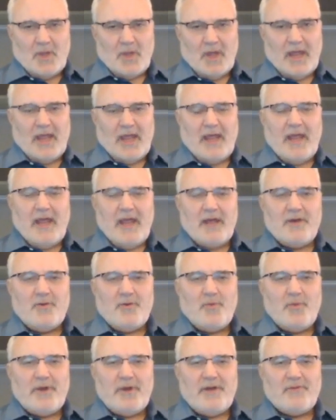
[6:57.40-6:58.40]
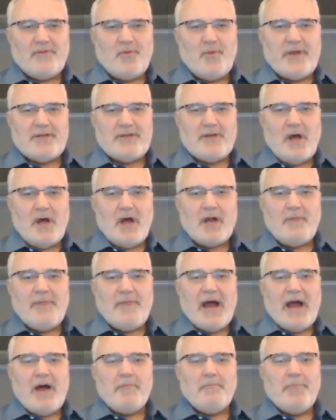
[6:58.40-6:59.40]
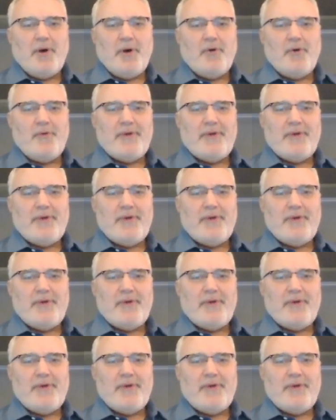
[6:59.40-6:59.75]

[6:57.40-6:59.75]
And whenever we talk about bone